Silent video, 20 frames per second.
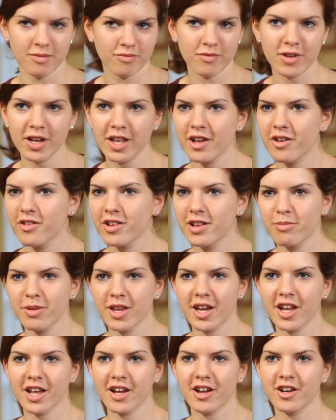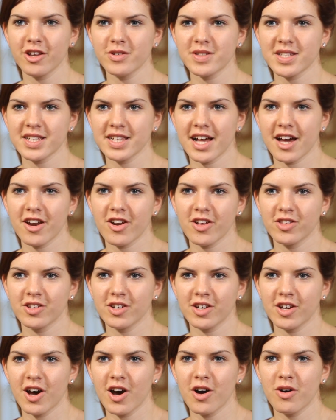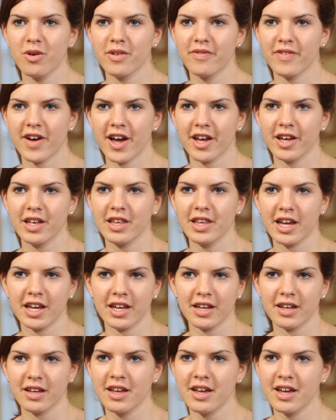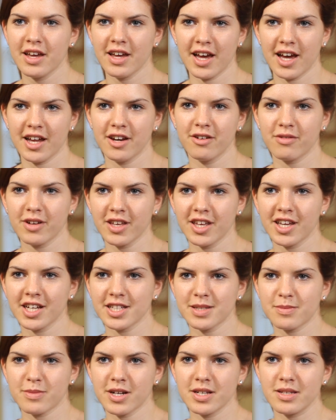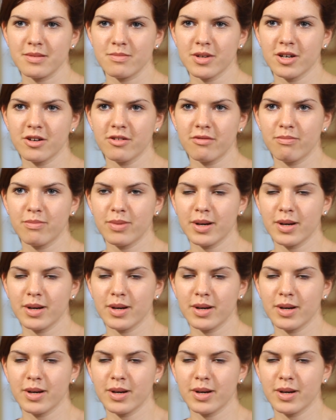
really only planning on using that on the go if I had to really express milk.